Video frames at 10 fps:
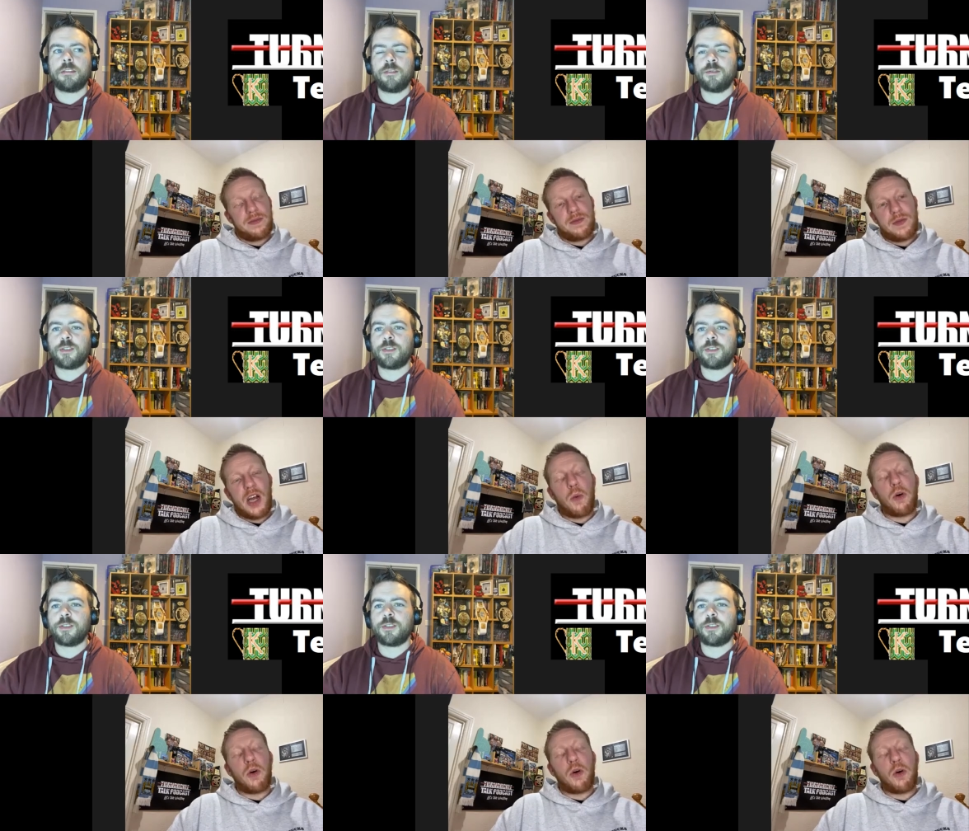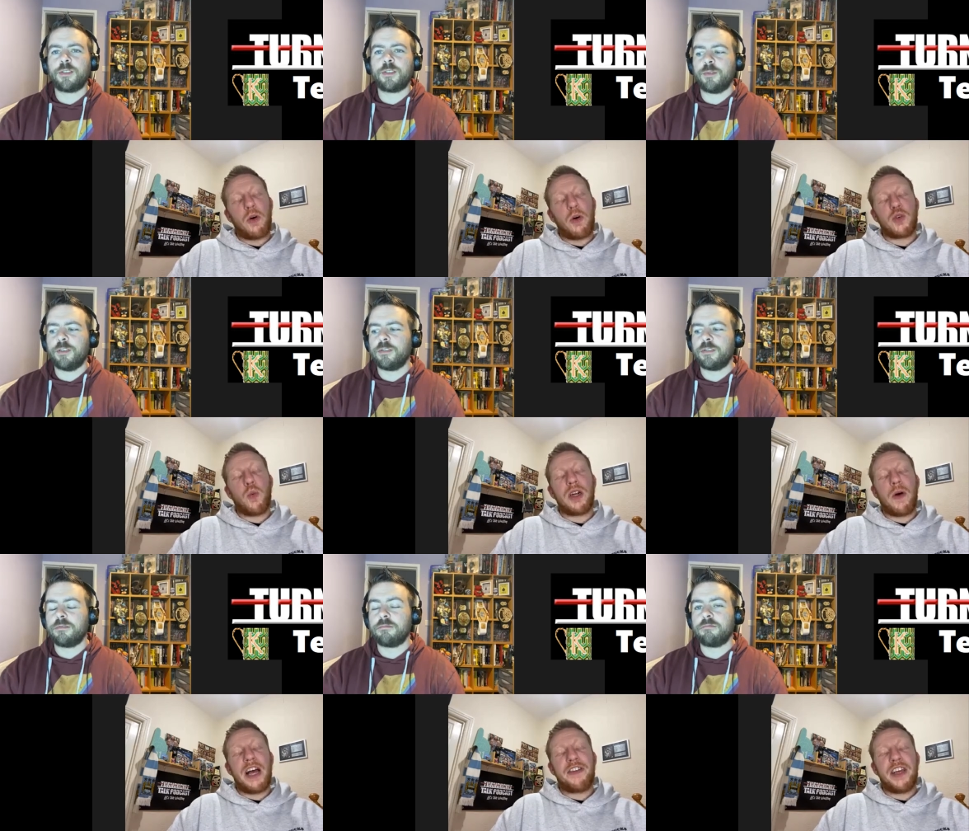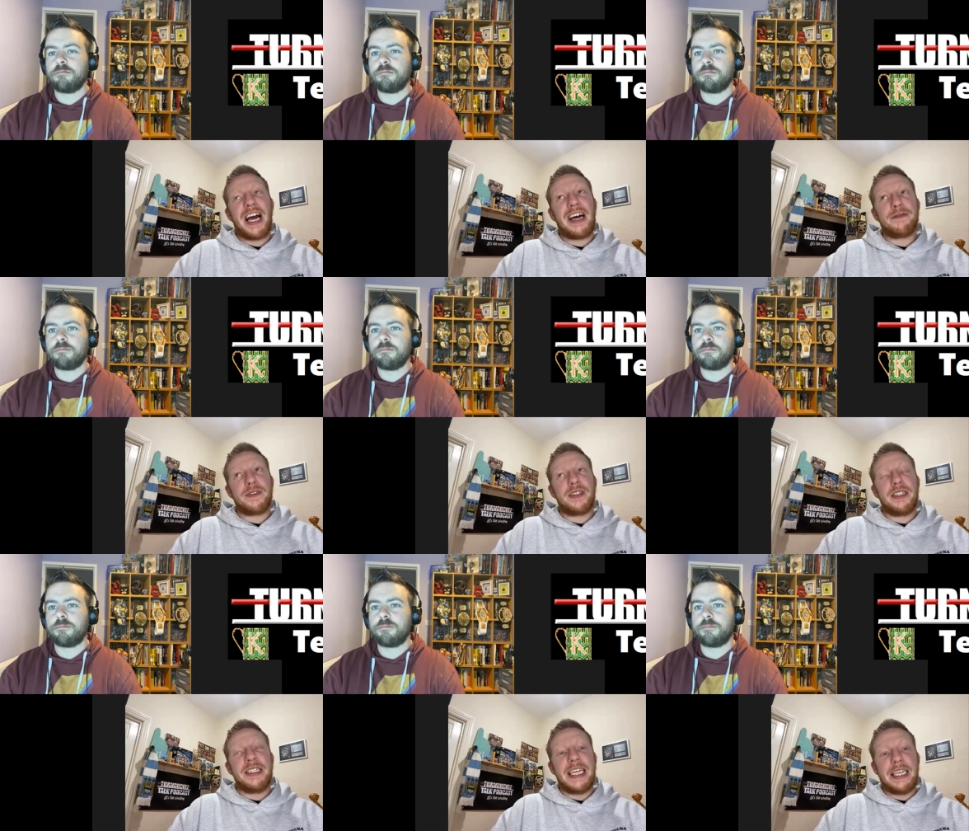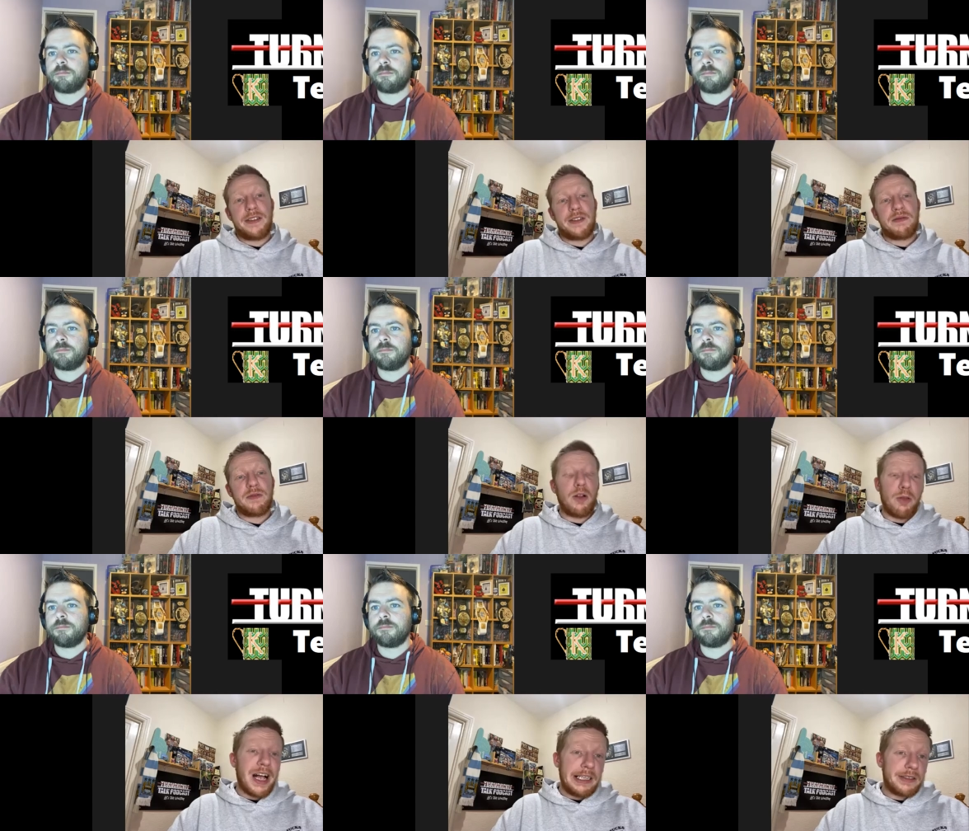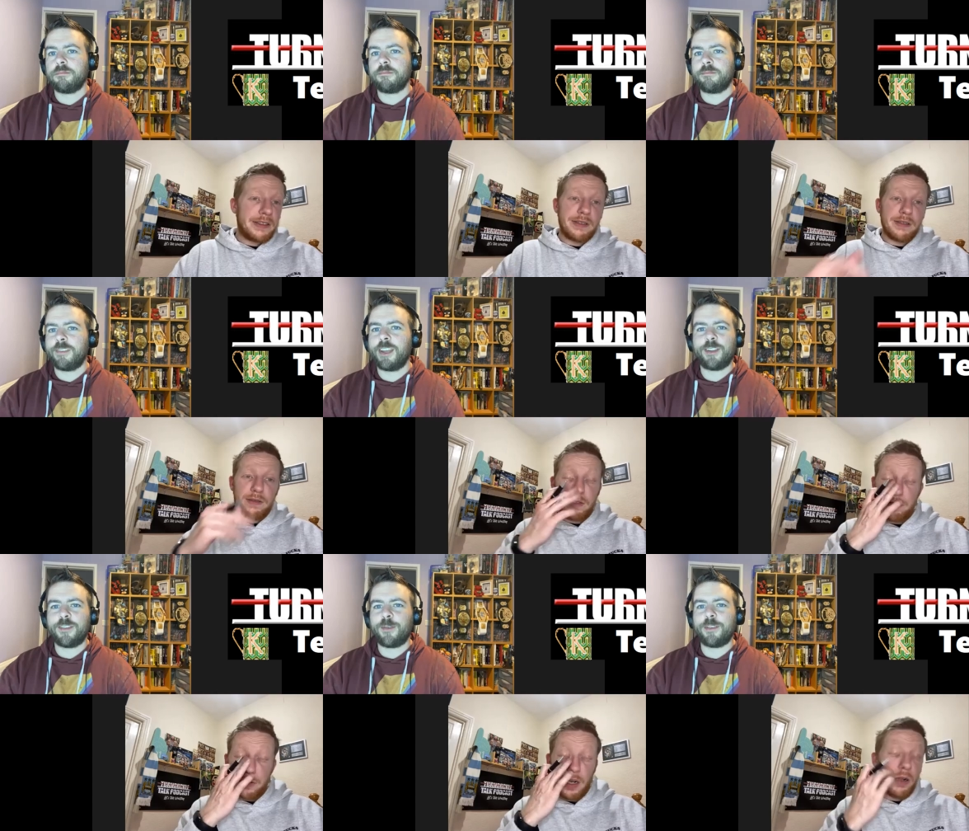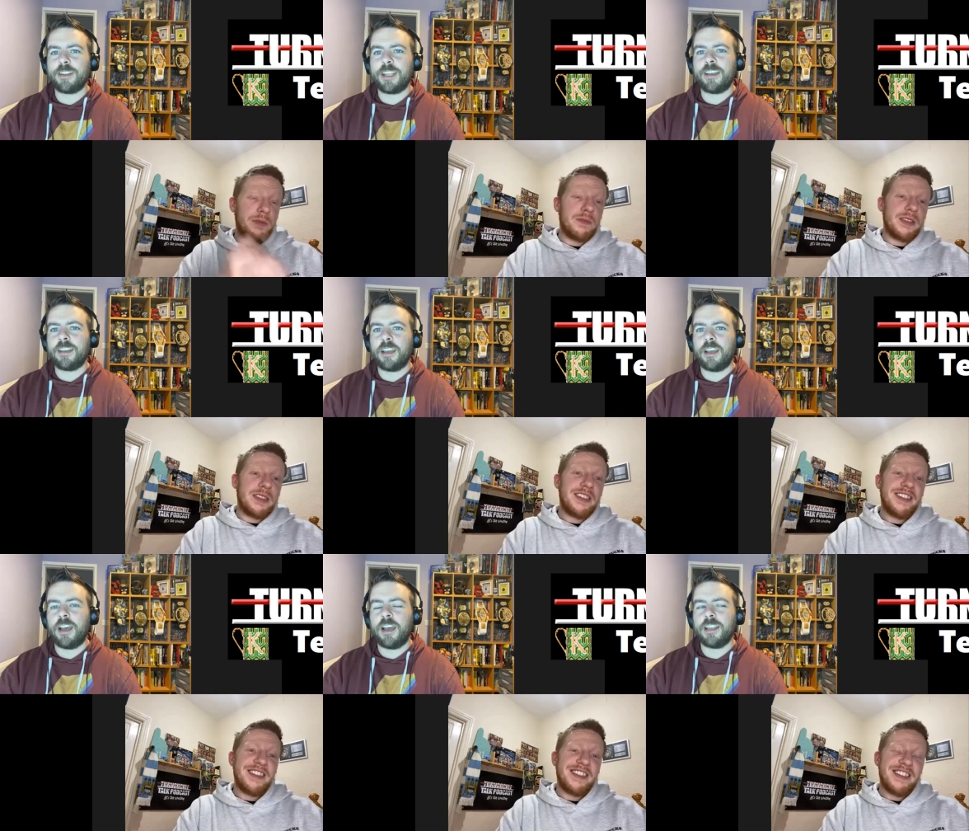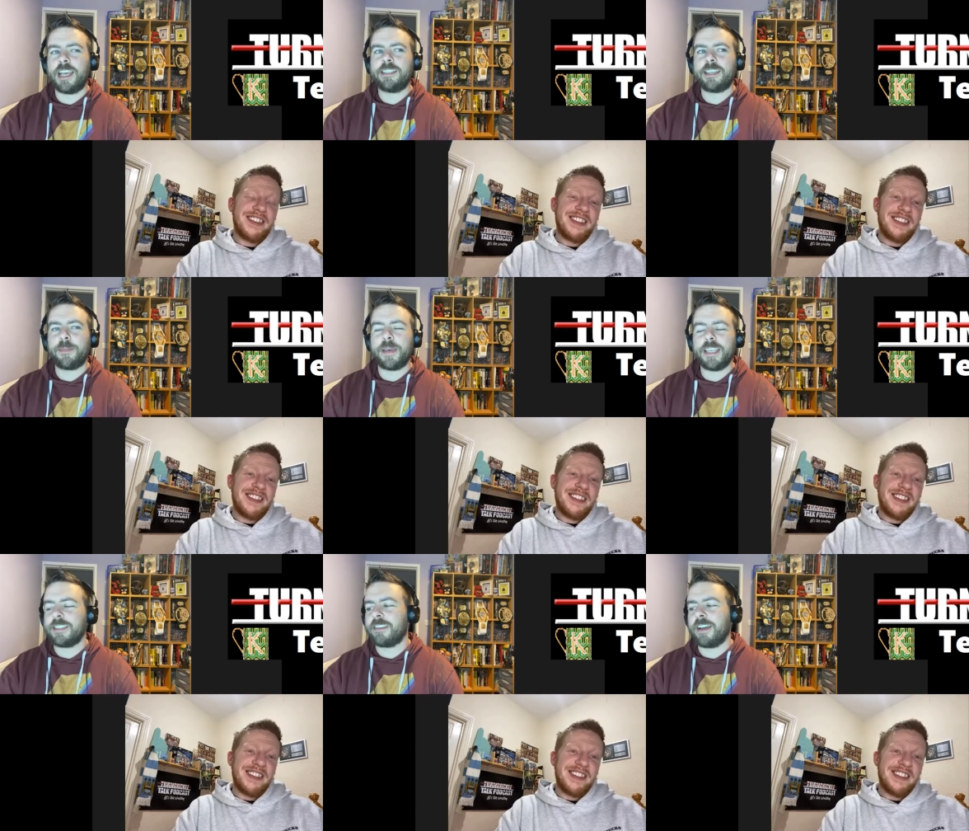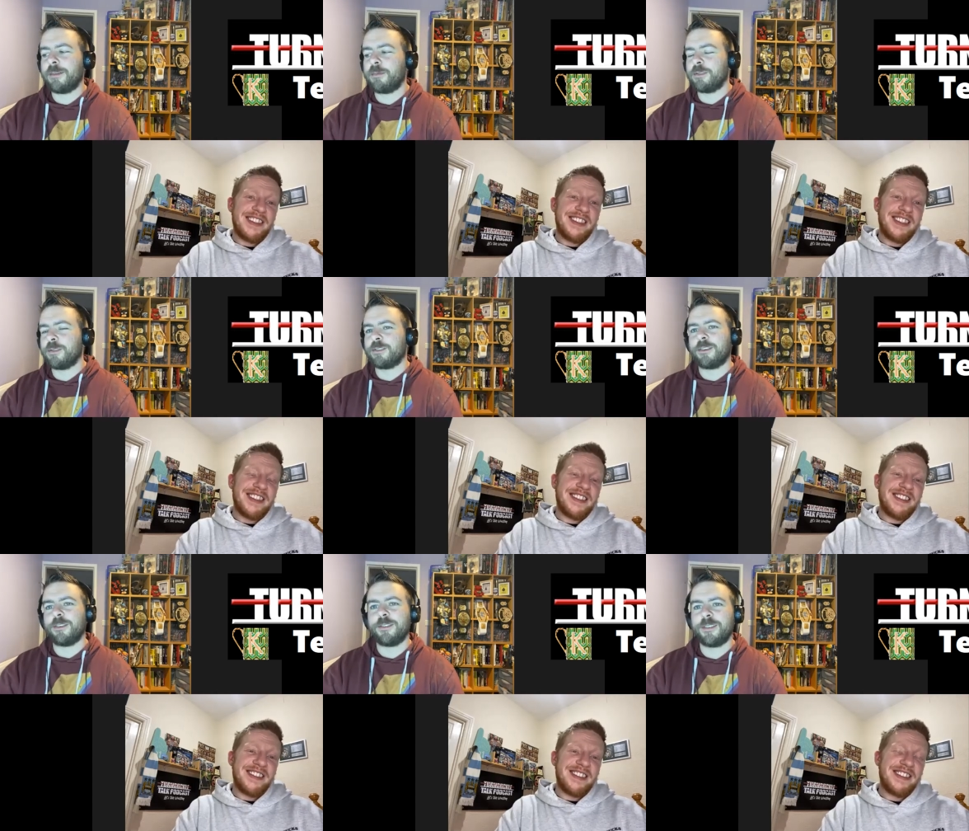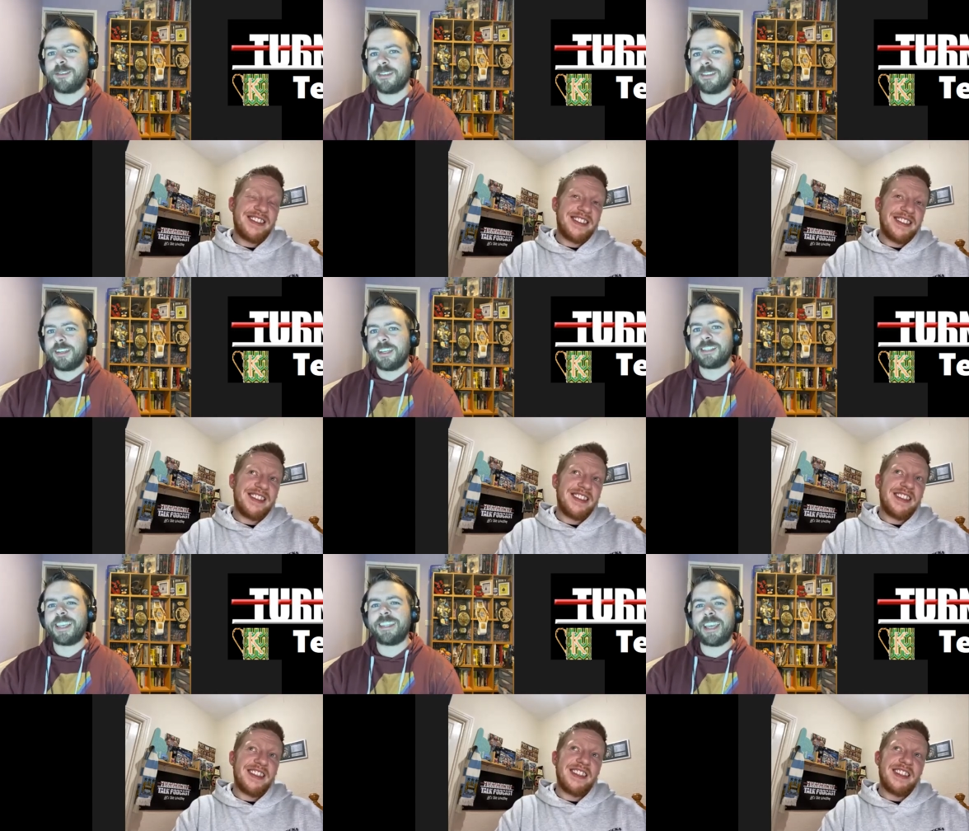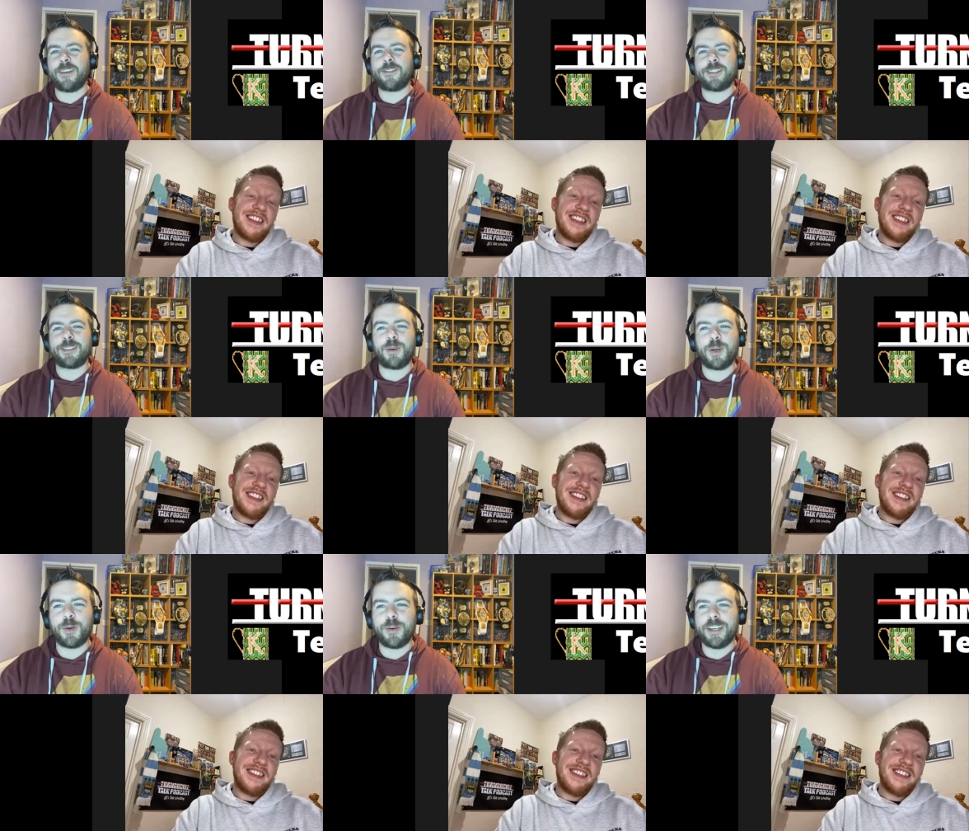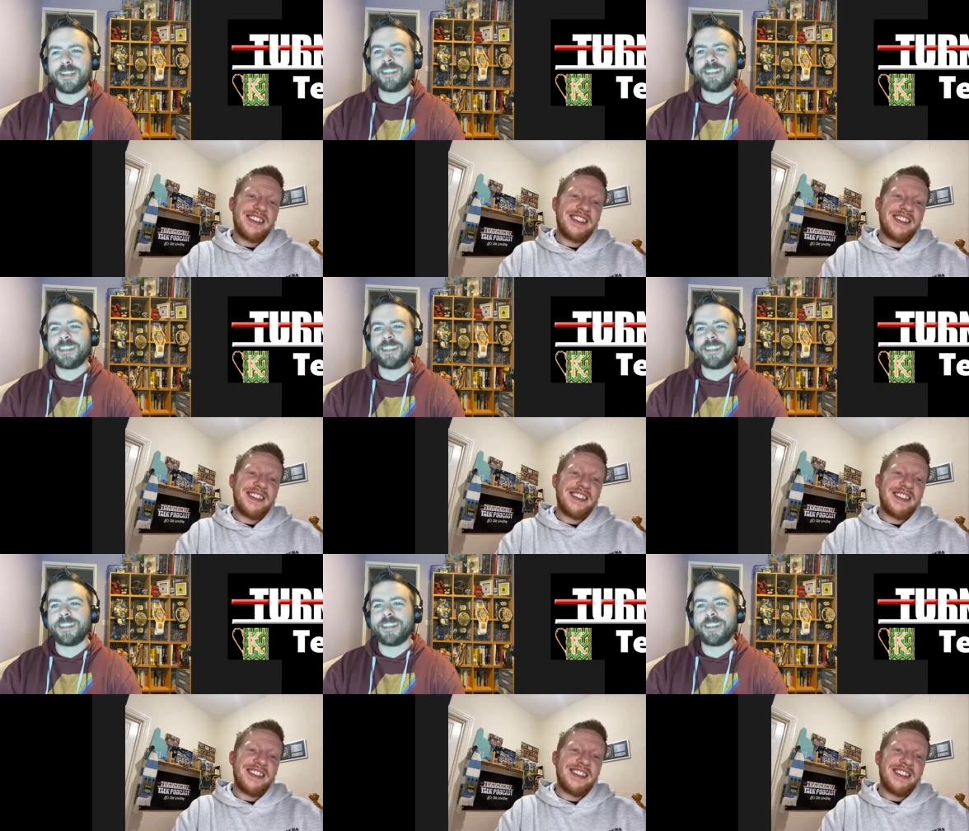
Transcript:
Speaker 1: I, w- it's the one where they have knits or lice. I, love that one. Like,
Speaker 2: uh, lice capades. That yeah. was called. It's like day after tomorrow, isn't it?